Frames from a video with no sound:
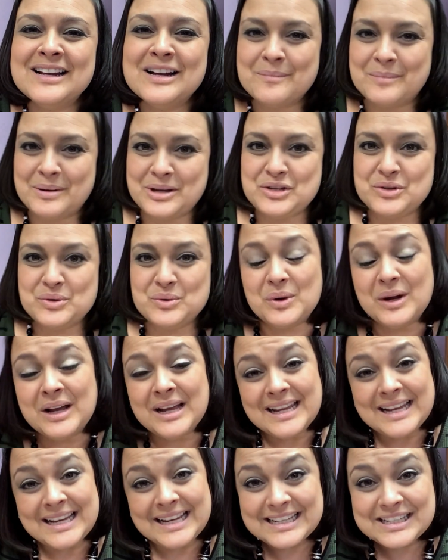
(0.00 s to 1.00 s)
But you
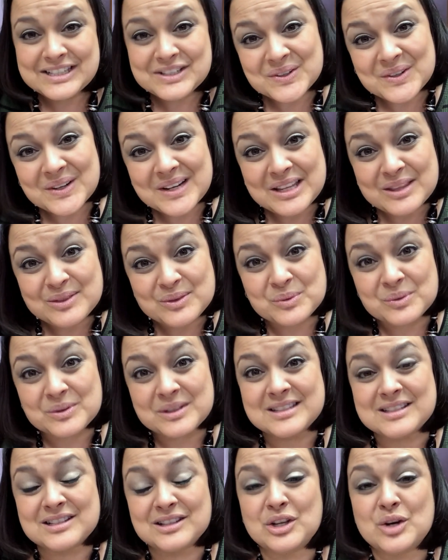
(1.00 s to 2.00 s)
enter in through
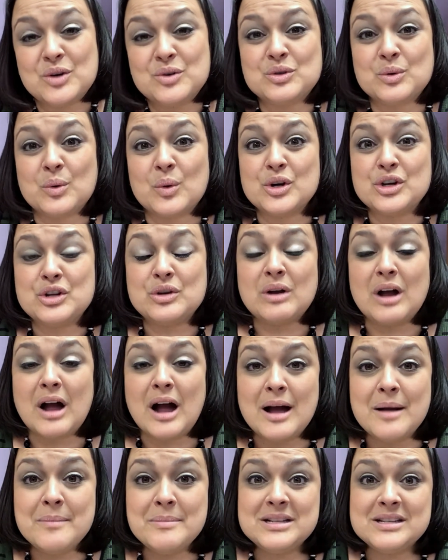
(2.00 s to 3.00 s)
this low door and you
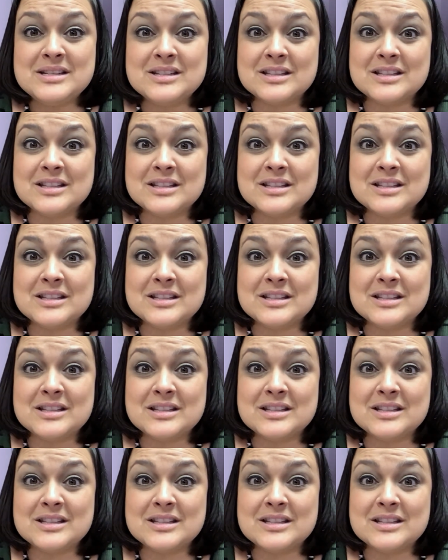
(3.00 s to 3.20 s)
come into